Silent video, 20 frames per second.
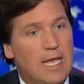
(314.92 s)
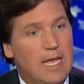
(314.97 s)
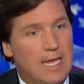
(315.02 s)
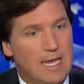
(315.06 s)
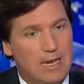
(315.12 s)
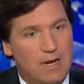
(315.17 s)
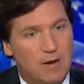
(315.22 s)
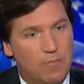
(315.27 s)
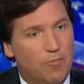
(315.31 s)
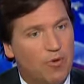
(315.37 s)
in
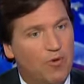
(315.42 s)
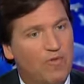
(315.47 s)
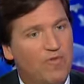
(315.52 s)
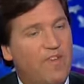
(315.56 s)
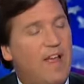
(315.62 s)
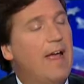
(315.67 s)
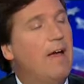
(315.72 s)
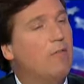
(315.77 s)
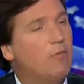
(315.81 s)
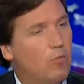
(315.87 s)
a
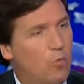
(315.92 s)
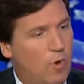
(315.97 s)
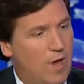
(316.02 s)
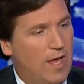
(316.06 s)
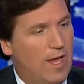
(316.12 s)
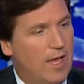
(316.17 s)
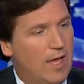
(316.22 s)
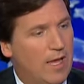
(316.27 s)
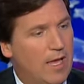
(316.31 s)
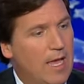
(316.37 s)
profound
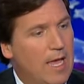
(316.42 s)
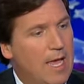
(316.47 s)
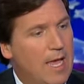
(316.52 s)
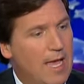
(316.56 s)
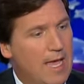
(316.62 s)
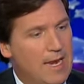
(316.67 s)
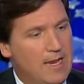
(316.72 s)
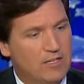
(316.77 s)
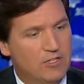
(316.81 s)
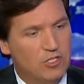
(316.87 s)
way, and
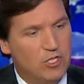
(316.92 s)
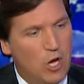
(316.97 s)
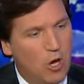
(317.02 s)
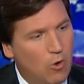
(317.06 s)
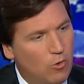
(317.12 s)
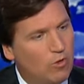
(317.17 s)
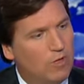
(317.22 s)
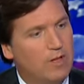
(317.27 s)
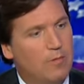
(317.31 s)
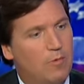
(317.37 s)
it's
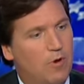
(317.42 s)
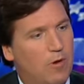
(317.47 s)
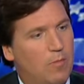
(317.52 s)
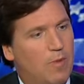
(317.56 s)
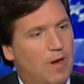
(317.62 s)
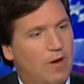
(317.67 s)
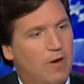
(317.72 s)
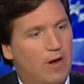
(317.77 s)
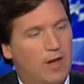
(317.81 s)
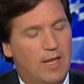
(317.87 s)
totally
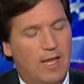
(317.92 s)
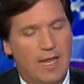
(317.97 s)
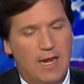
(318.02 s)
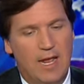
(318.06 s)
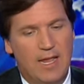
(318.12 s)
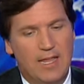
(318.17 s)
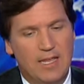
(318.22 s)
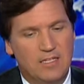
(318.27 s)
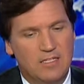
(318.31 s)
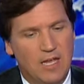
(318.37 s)
barbaric. And I
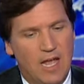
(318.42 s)
guess I